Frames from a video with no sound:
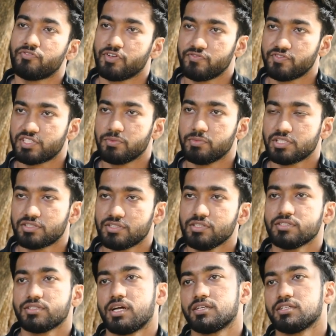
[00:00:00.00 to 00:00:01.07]
fifth semester,
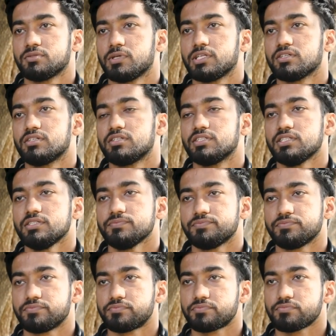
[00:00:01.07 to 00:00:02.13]
that is my third year.
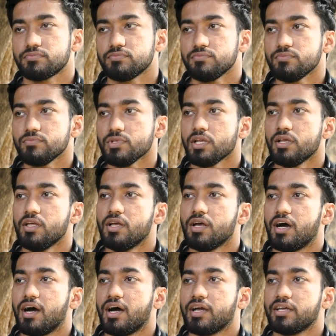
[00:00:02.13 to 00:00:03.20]

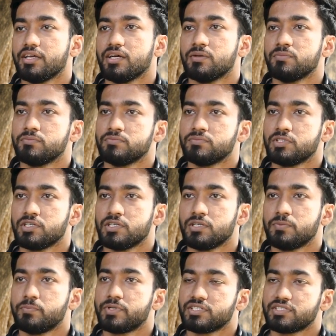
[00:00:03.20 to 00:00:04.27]
I am
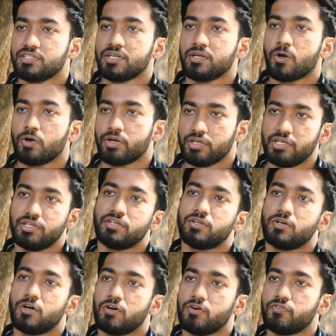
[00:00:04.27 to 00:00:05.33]
the present
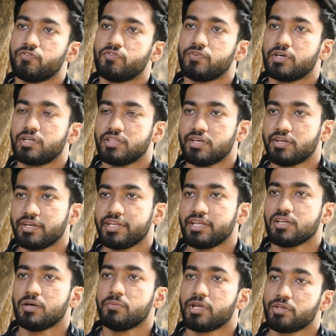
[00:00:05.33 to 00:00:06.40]
coordinator of the
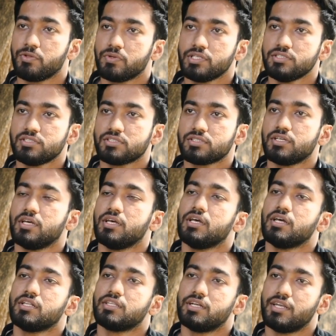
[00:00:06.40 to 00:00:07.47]
running club Endurance,
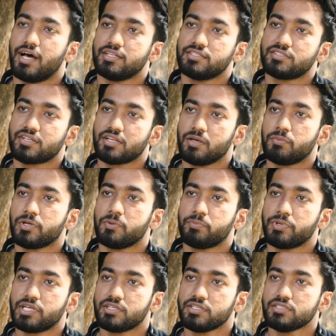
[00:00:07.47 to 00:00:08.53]
the dance club
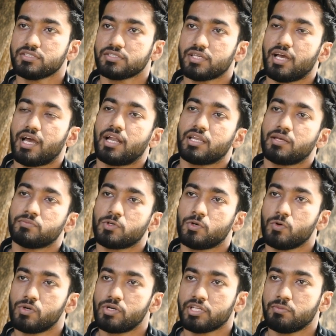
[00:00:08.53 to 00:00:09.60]
Impetus, and I'm the
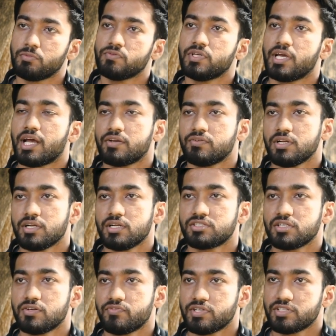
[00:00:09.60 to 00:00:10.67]
core team of the annual
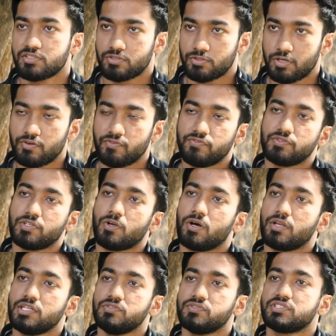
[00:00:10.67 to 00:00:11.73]
cultural fest of the
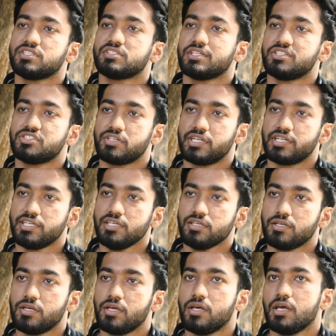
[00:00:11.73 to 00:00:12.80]
college, which is Ingenuity.
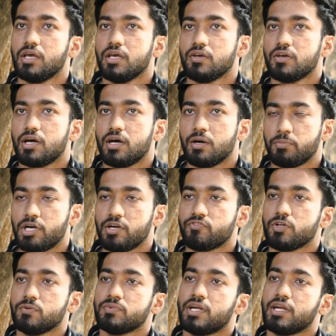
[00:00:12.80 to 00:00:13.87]
Apart
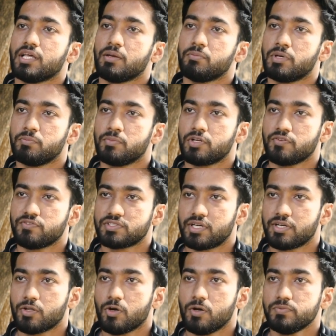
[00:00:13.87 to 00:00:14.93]
from that, I'm a member of
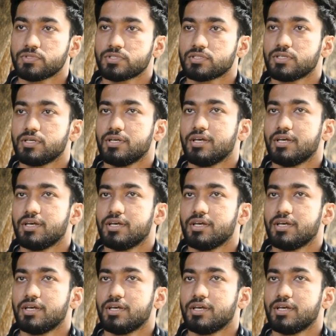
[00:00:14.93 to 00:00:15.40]
Stud Cops.